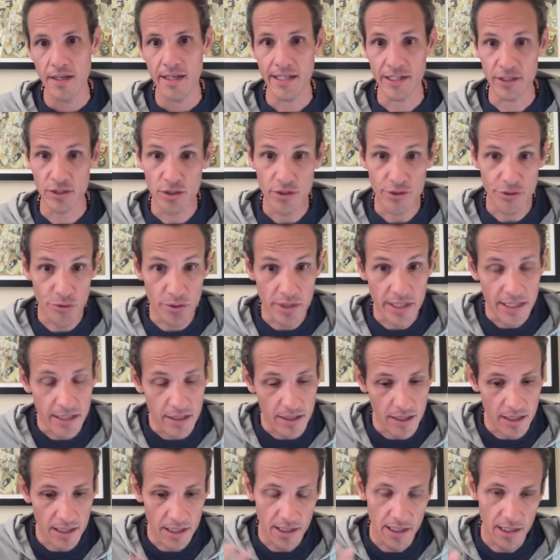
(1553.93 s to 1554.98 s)
Including
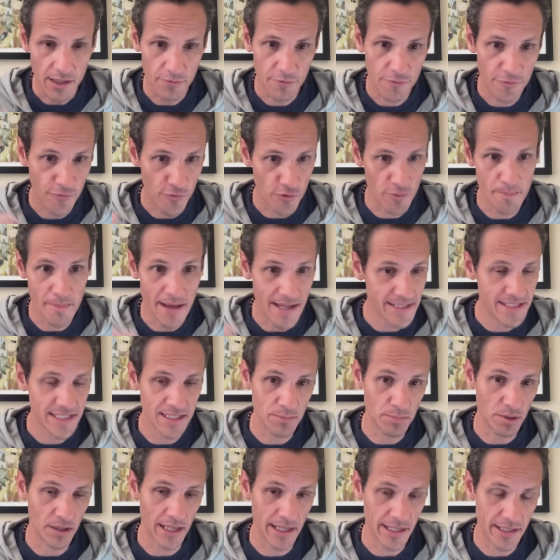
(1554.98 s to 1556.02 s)
a
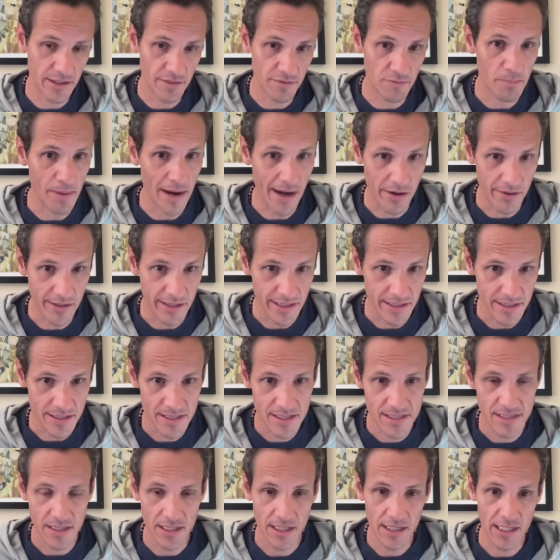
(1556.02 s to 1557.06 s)
fermented blend of
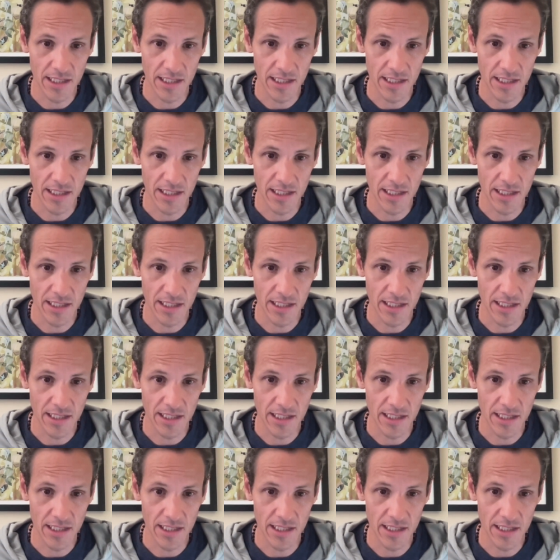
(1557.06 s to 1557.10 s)
berries.